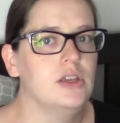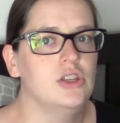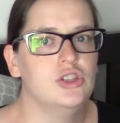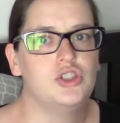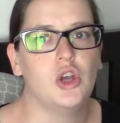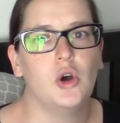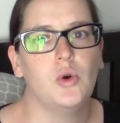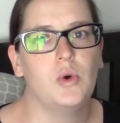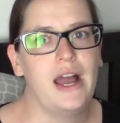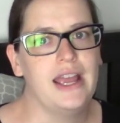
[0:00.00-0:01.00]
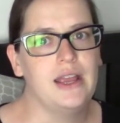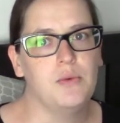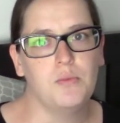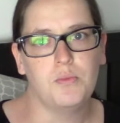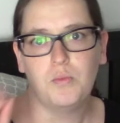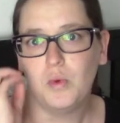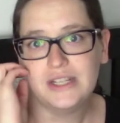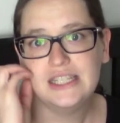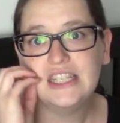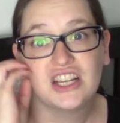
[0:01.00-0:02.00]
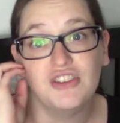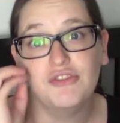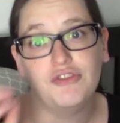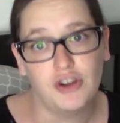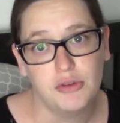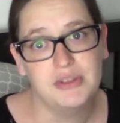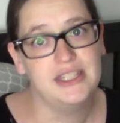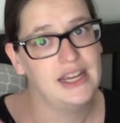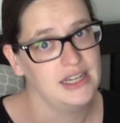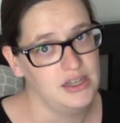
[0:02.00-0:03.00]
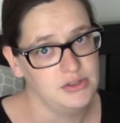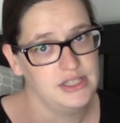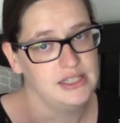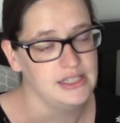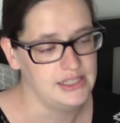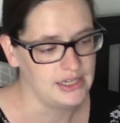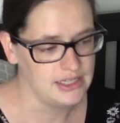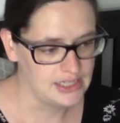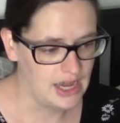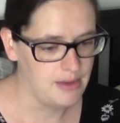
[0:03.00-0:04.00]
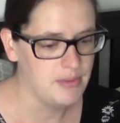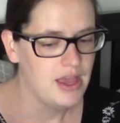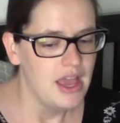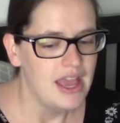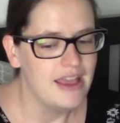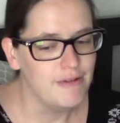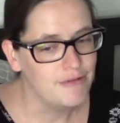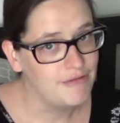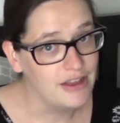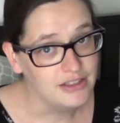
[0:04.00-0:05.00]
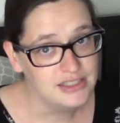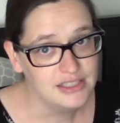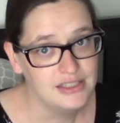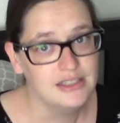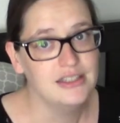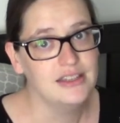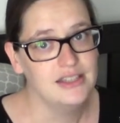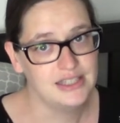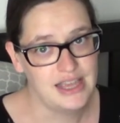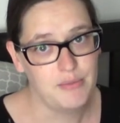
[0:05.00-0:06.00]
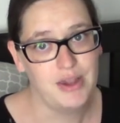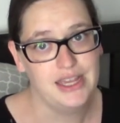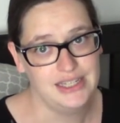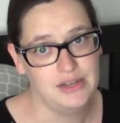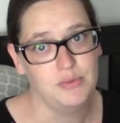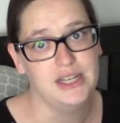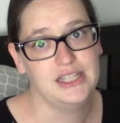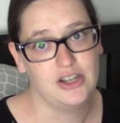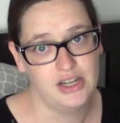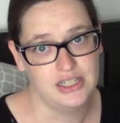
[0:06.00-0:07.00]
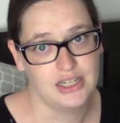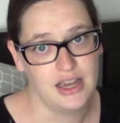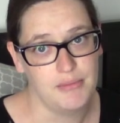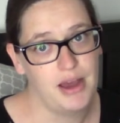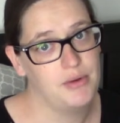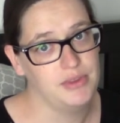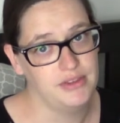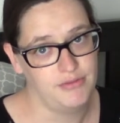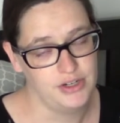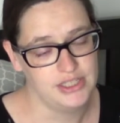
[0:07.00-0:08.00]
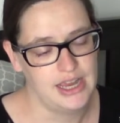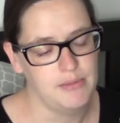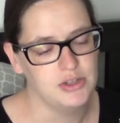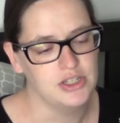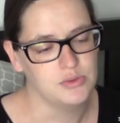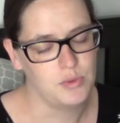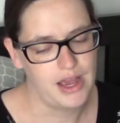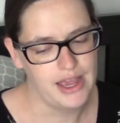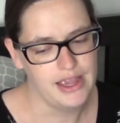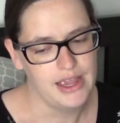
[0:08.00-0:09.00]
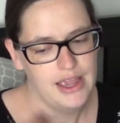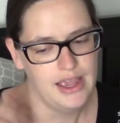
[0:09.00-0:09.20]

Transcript: so it wasn't a confirmed diagnosis the second time. It felt the same way it did when it started to come on with the first time, which is why